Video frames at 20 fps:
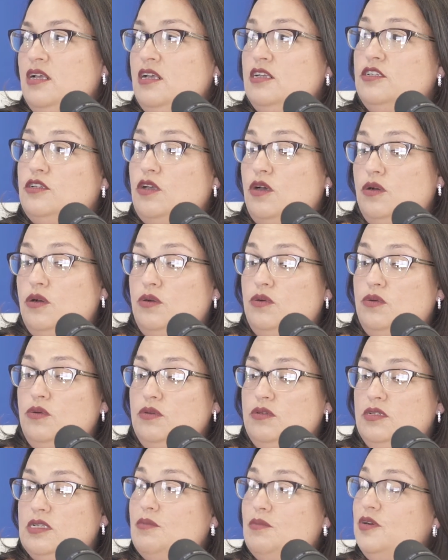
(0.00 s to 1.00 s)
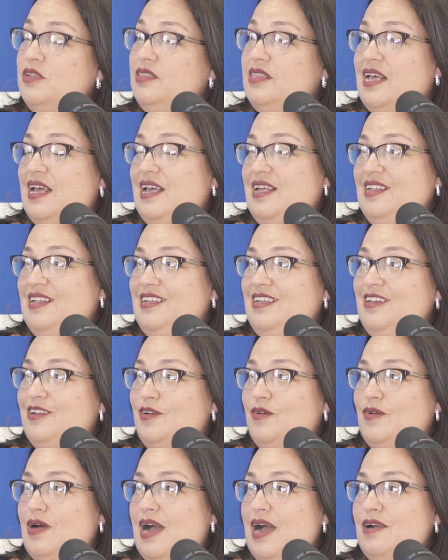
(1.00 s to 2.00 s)
So someone that,
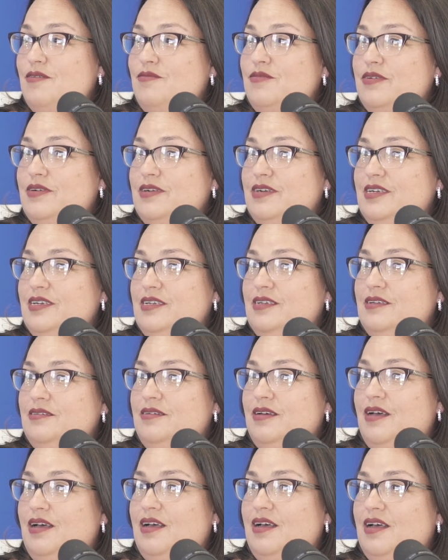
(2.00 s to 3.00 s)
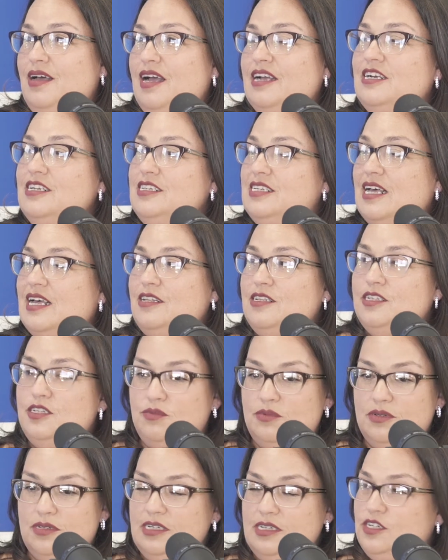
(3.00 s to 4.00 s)
I could tell
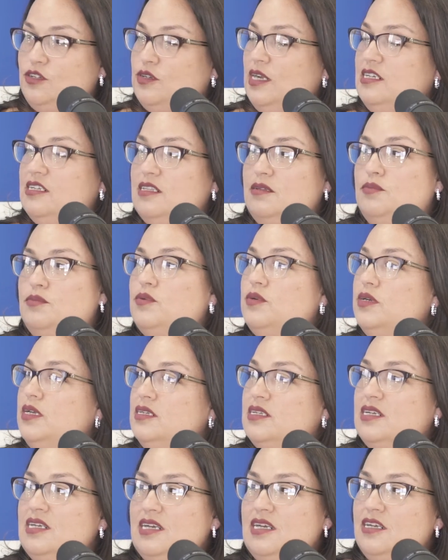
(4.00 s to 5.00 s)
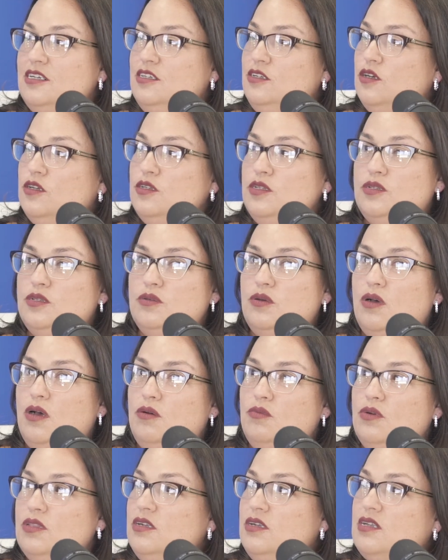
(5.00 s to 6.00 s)
is really straight to the point, knows
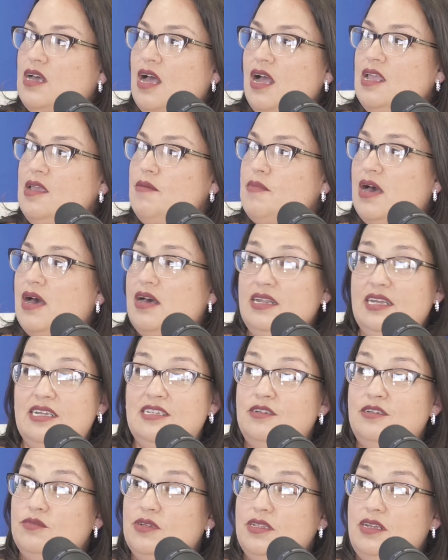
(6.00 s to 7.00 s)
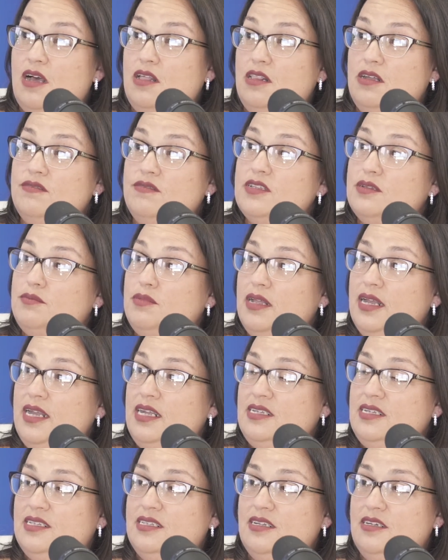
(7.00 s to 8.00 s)
what they're talking about, isn't really all over the
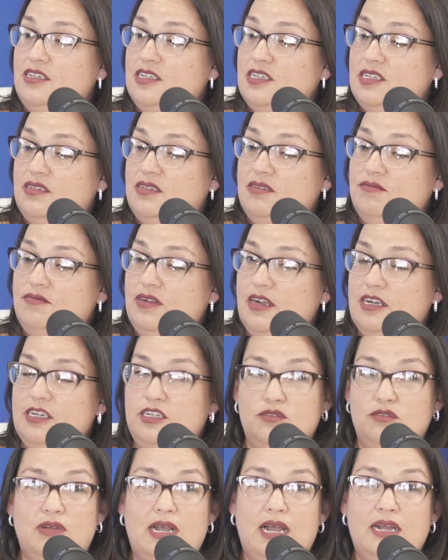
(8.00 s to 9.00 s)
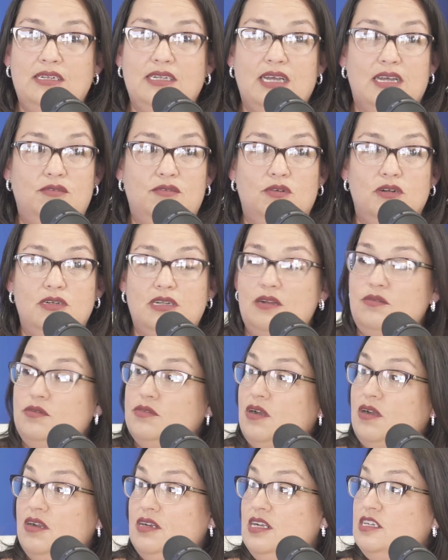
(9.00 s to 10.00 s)
place. They're just very direct, and we're done
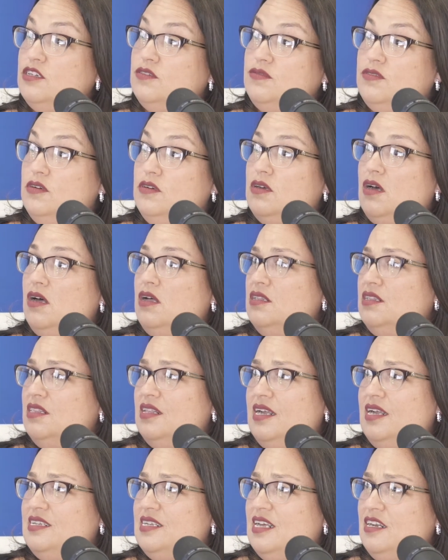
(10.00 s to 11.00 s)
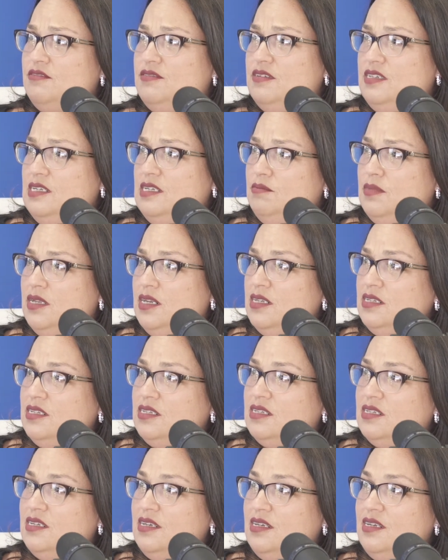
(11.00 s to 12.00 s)
with our initial phone call in like 10 or 15
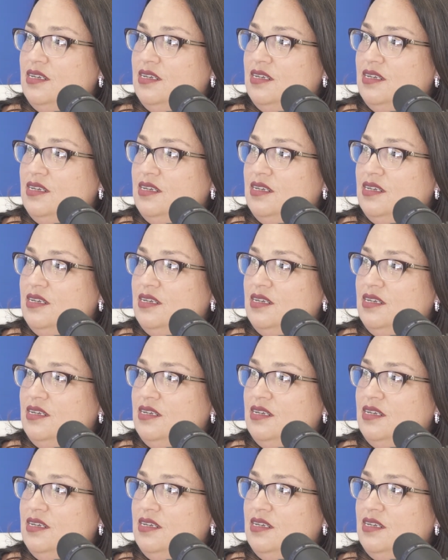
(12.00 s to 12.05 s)
minutes.